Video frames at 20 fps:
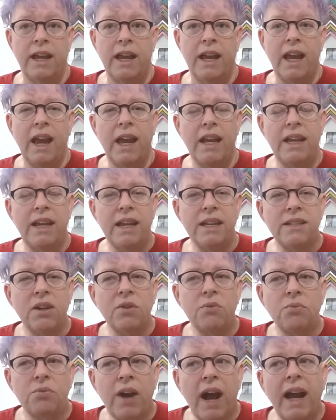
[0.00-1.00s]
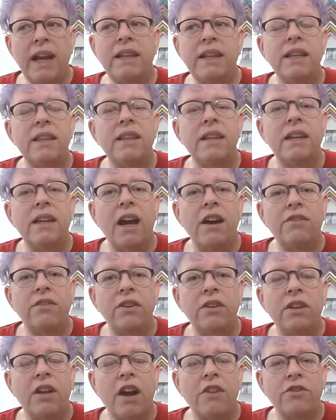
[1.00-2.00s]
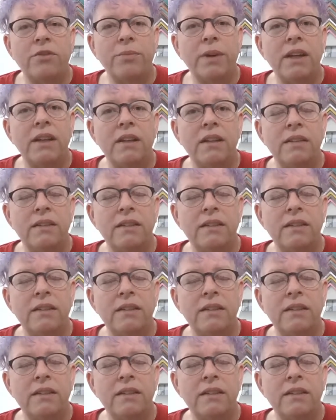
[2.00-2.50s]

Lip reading: And is it right that the government